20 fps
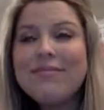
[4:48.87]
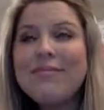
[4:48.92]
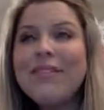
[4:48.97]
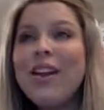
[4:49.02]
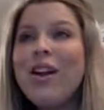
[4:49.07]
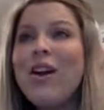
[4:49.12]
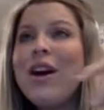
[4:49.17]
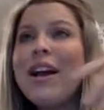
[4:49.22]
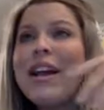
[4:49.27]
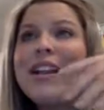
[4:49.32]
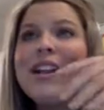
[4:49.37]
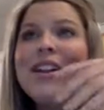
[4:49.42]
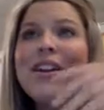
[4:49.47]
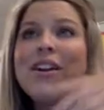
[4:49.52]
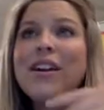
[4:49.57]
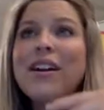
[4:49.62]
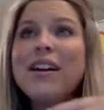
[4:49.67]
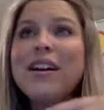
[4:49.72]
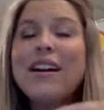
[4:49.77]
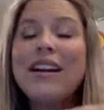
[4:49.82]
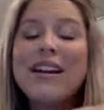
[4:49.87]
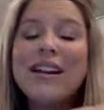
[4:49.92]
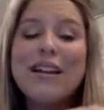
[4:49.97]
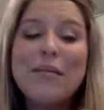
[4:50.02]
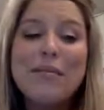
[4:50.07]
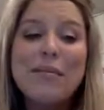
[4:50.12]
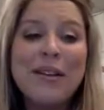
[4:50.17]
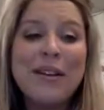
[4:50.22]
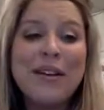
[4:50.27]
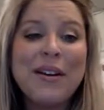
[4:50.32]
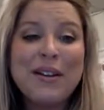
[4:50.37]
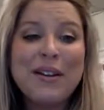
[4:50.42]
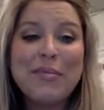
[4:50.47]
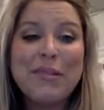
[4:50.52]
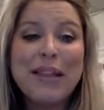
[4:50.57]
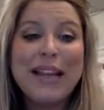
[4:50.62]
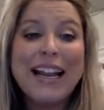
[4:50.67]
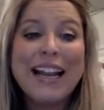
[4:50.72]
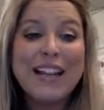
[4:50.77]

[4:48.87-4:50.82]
on your plant.